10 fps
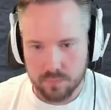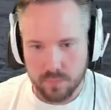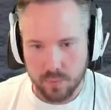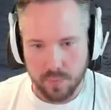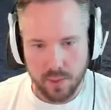
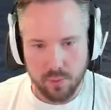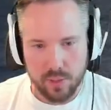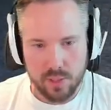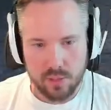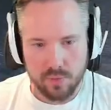The big
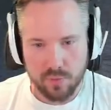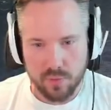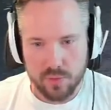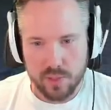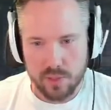question, of
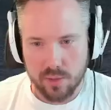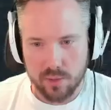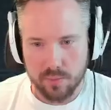course, is going to